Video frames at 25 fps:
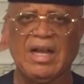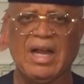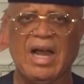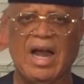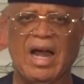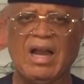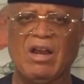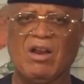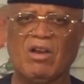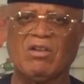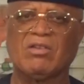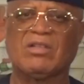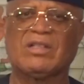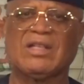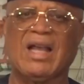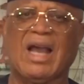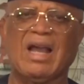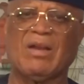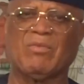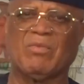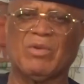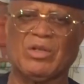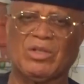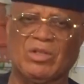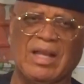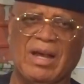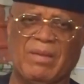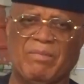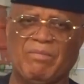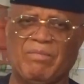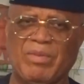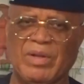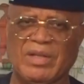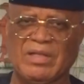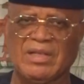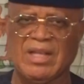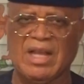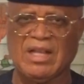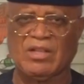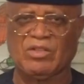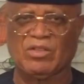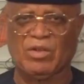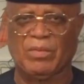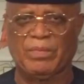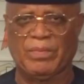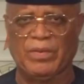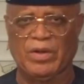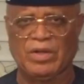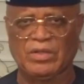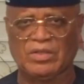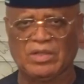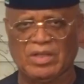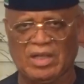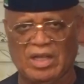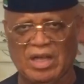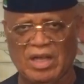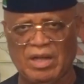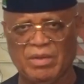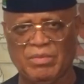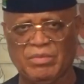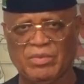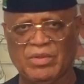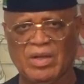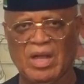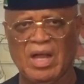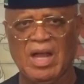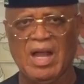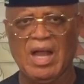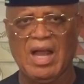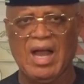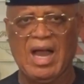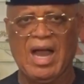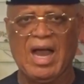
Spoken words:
alongside with other business support schemes